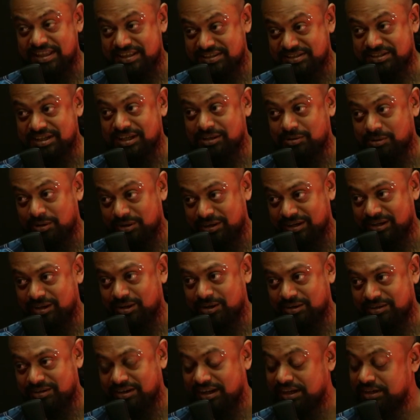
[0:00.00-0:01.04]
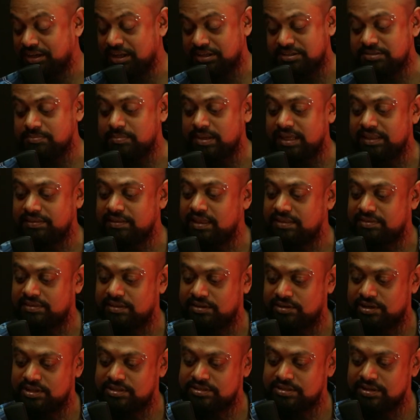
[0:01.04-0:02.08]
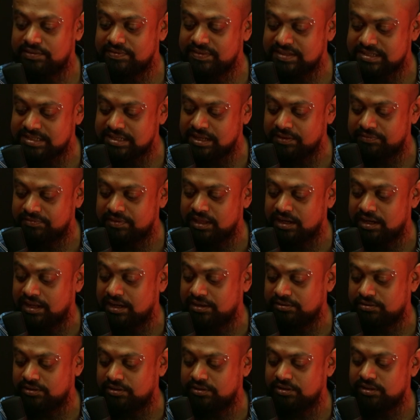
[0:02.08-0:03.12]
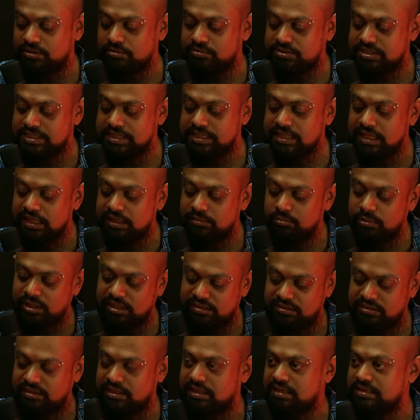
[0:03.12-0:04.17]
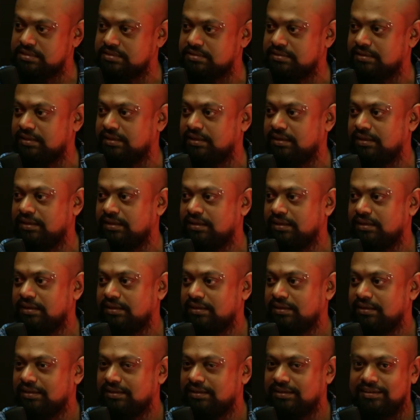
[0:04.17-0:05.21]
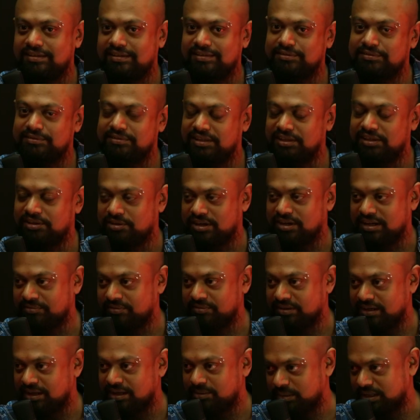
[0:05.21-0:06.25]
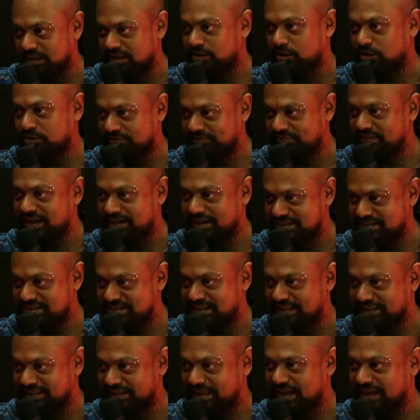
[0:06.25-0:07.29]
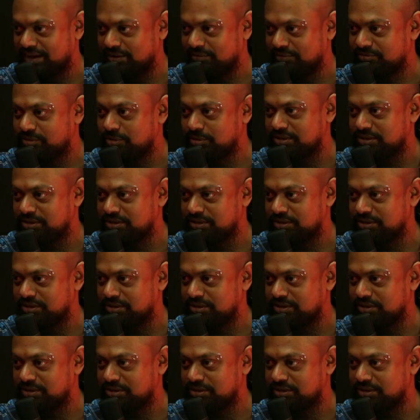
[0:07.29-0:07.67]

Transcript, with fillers: still quite a lot. It doesn't mean that the rest of the stuff that I introduced thee with is uh, irrelevant. I mean, a lot of that is still there. yeah, course. it's